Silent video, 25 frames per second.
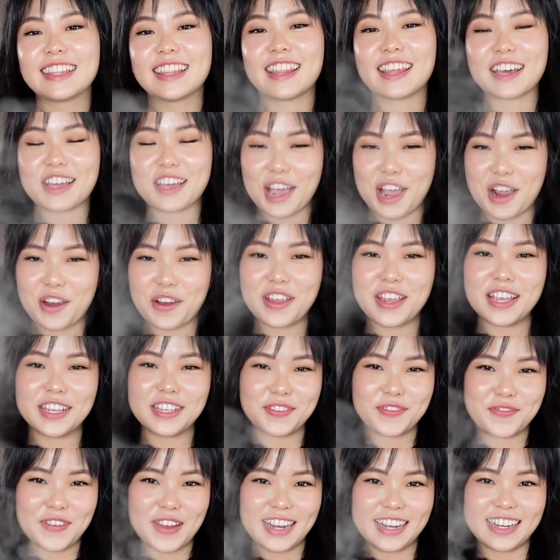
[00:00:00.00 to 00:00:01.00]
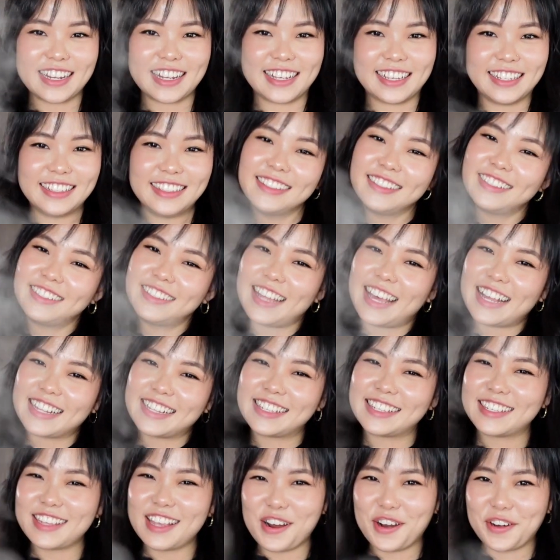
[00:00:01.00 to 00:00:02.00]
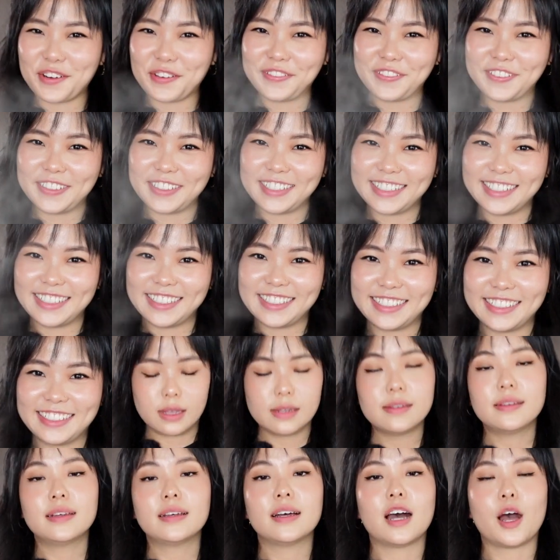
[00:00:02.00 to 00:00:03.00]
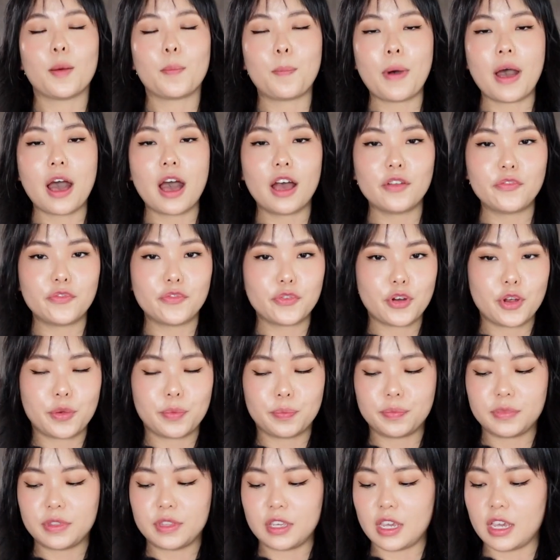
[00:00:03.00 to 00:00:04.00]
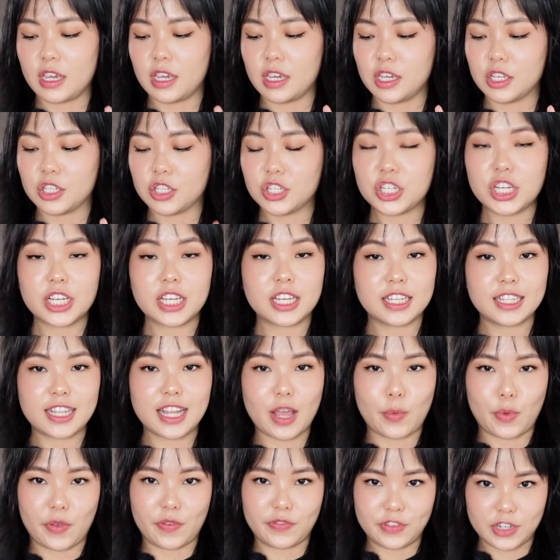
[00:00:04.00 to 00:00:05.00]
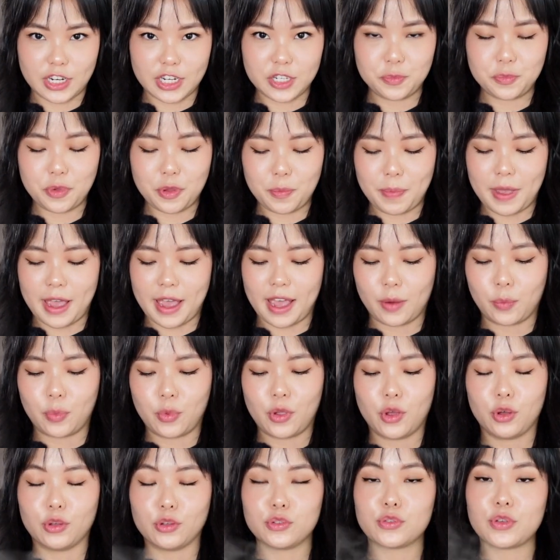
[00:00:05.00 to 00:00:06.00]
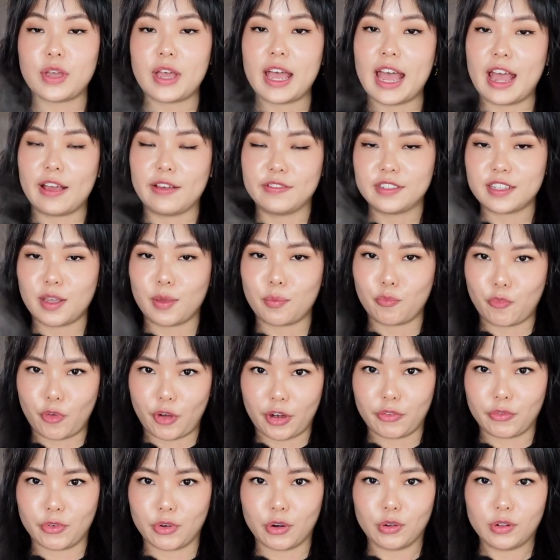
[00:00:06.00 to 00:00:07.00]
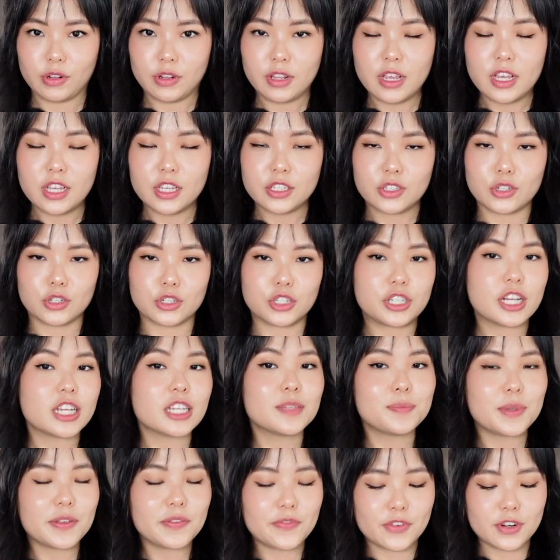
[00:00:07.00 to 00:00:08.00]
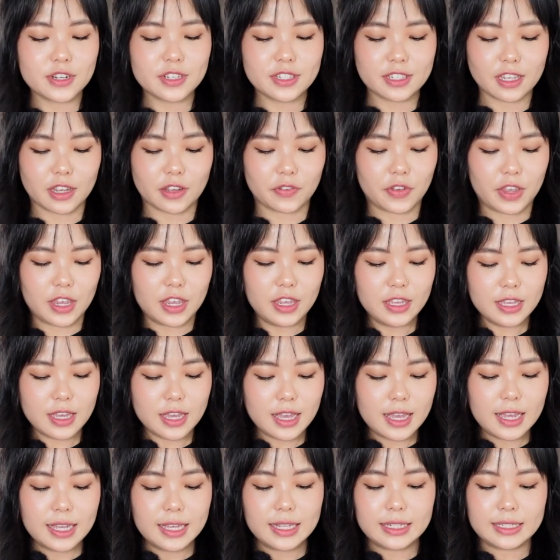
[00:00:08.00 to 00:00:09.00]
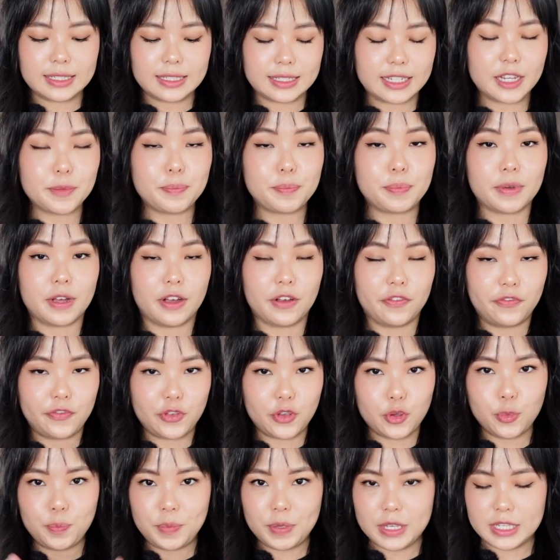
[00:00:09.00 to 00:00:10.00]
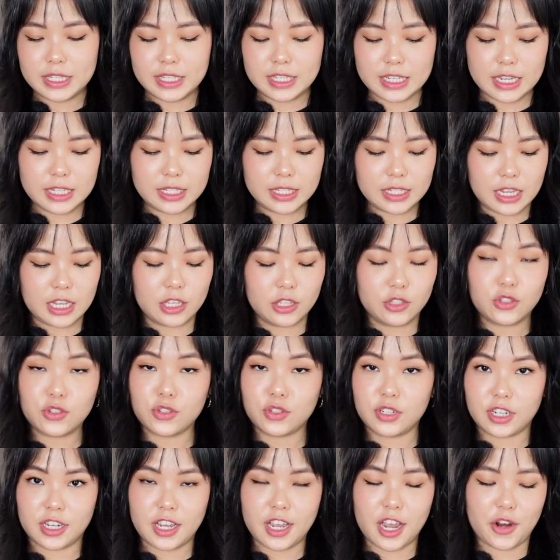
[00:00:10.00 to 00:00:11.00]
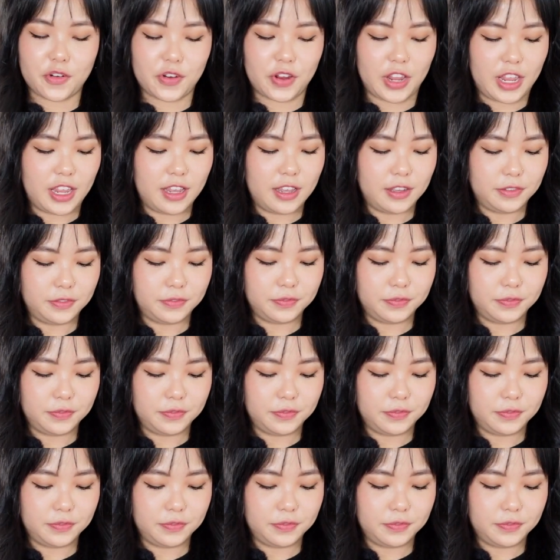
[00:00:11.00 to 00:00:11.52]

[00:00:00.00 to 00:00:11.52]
The curry is ready. Let's serve. Apart from the chicken that we've just prepared, we also have some ring roll. So just before serving, dip a few pieces into the curry.